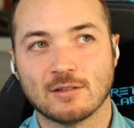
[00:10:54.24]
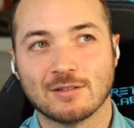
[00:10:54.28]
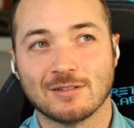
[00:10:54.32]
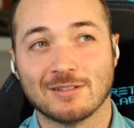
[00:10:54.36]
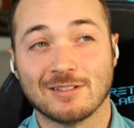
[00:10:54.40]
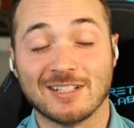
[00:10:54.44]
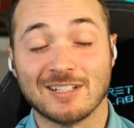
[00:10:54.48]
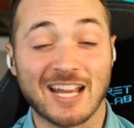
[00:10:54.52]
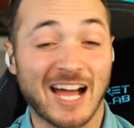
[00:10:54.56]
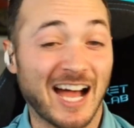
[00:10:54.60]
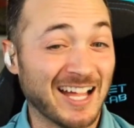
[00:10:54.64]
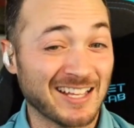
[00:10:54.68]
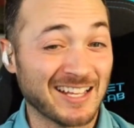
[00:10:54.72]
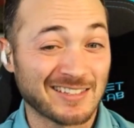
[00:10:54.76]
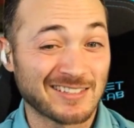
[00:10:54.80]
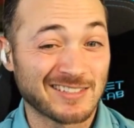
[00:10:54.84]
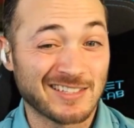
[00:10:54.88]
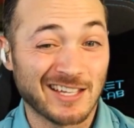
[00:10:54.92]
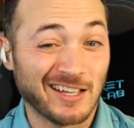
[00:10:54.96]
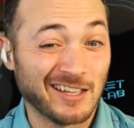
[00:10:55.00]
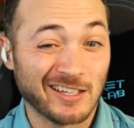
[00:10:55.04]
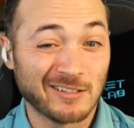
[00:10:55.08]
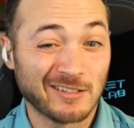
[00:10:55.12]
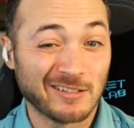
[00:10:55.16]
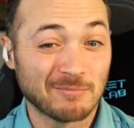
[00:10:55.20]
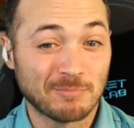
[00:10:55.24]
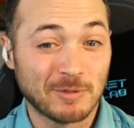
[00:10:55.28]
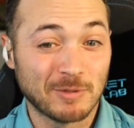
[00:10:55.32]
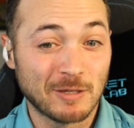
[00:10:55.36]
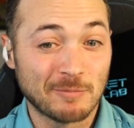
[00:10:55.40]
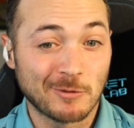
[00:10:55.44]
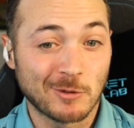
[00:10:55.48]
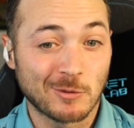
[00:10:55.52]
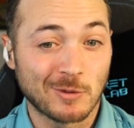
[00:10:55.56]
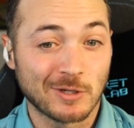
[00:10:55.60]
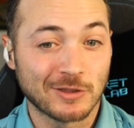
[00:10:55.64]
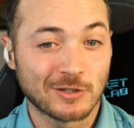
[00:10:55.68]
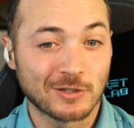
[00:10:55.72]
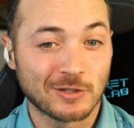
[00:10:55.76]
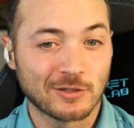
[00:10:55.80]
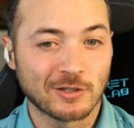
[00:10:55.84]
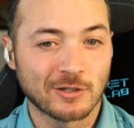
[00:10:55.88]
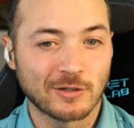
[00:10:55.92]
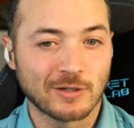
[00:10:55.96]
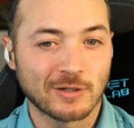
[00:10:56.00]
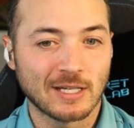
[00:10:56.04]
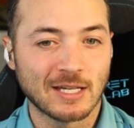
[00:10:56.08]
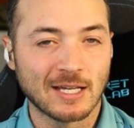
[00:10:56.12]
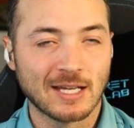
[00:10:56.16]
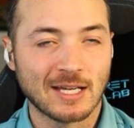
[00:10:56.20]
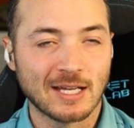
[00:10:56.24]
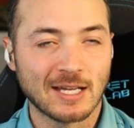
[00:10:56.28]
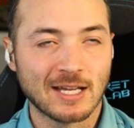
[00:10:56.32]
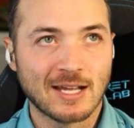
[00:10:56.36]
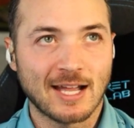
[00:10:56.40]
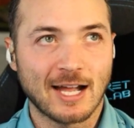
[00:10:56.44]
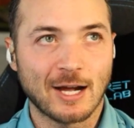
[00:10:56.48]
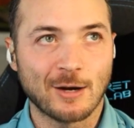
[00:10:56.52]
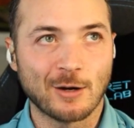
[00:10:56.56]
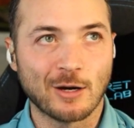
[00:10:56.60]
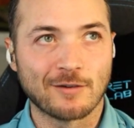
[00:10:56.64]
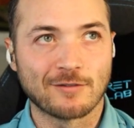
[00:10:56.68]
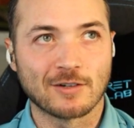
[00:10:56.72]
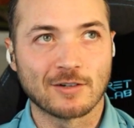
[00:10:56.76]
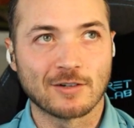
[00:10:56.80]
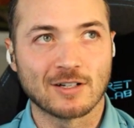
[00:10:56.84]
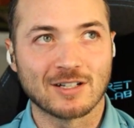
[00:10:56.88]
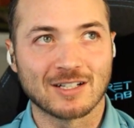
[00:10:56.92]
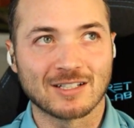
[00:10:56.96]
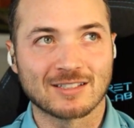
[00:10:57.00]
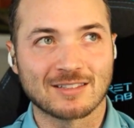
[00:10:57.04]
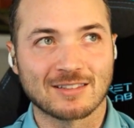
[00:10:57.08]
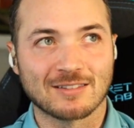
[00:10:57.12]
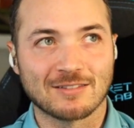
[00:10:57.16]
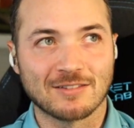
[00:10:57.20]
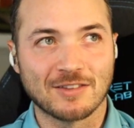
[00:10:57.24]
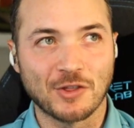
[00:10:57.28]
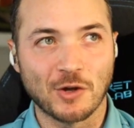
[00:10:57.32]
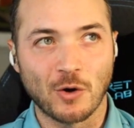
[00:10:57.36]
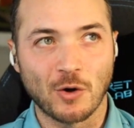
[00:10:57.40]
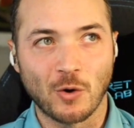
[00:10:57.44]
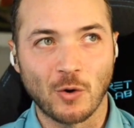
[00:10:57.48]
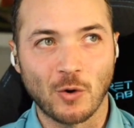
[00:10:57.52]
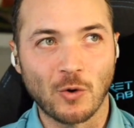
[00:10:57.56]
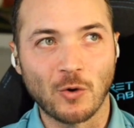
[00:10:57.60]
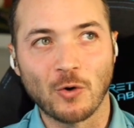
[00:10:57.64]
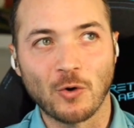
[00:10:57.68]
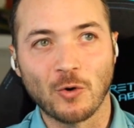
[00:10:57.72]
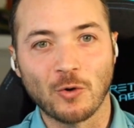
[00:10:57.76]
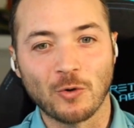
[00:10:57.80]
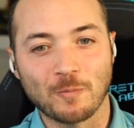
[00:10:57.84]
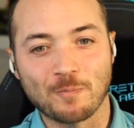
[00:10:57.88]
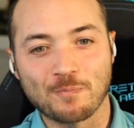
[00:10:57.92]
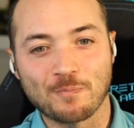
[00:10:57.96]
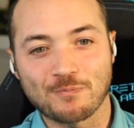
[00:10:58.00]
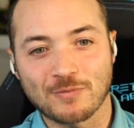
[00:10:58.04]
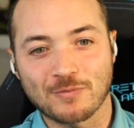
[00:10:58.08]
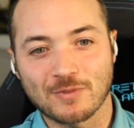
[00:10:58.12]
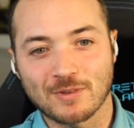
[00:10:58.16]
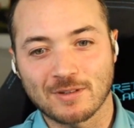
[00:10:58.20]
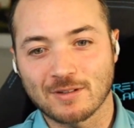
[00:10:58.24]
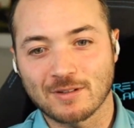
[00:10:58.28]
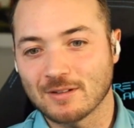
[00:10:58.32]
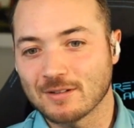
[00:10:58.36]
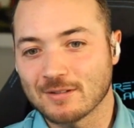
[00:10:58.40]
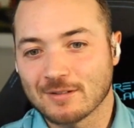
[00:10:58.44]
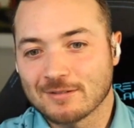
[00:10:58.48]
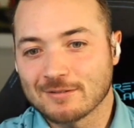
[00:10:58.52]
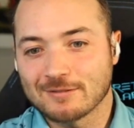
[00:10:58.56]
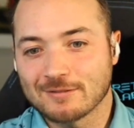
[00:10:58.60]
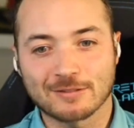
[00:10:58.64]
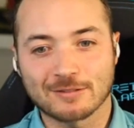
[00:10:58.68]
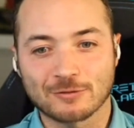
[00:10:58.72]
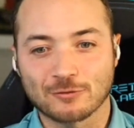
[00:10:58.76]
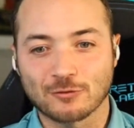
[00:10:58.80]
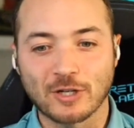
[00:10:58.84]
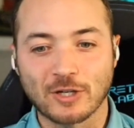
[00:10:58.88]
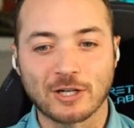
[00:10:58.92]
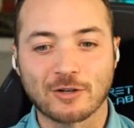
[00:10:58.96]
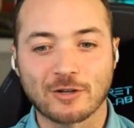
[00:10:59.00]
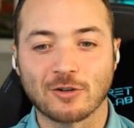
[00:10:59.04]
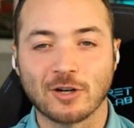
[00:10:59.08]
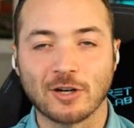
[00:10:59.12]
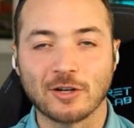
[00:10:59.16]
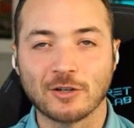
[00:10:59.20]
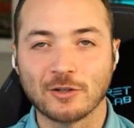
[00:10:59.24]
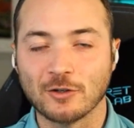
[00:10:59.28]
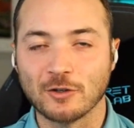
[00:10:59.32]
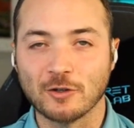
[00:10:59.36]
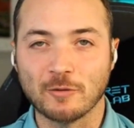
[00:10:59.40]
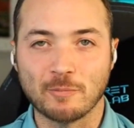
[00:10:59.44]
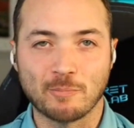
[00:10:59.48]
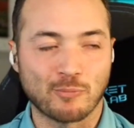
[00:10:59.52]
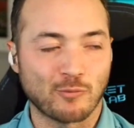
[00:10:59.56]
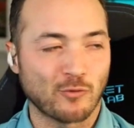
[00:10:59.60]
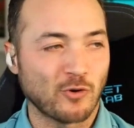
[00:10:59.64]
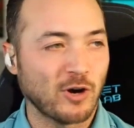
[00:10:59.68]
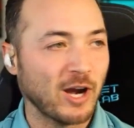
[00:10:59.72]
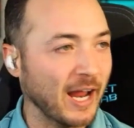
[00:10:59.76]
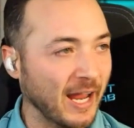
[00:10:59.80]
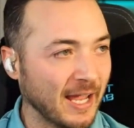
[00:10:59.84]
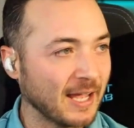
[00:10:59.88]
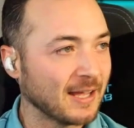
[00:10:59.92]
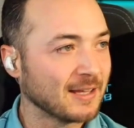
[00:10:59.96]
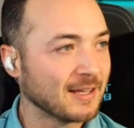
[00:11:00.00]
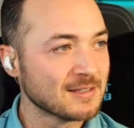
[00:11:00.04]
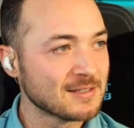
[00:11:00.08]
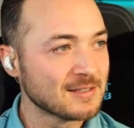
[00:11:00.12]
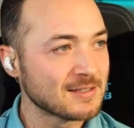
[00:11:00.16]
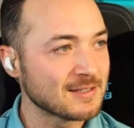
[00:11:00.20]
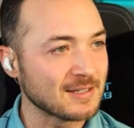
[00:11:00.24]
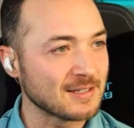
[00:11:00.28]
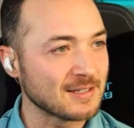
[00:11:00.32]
not telling people what they're doing. However, the whole Rick Rungood brand